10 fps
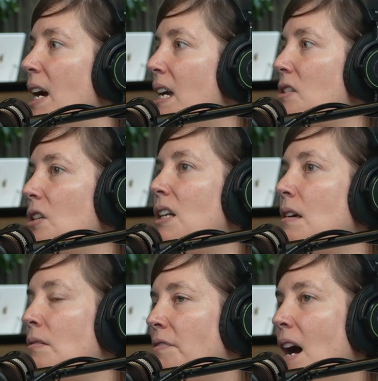sort
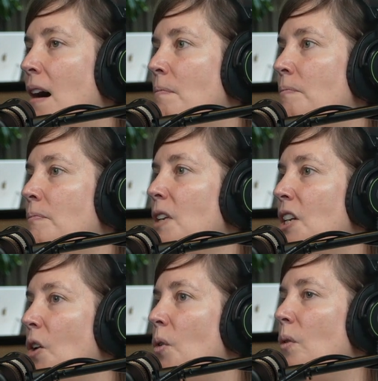of,
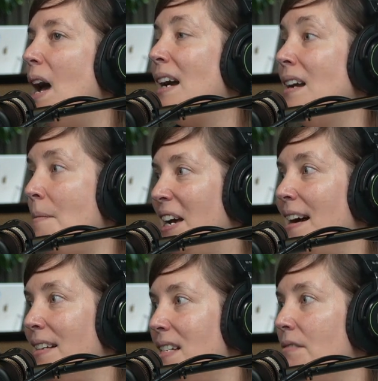economic
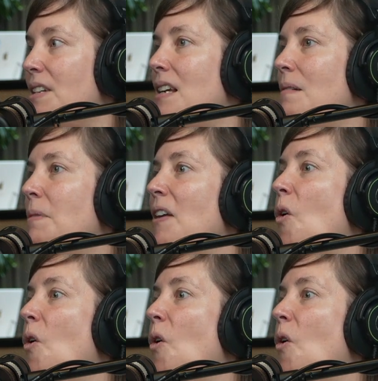activity, but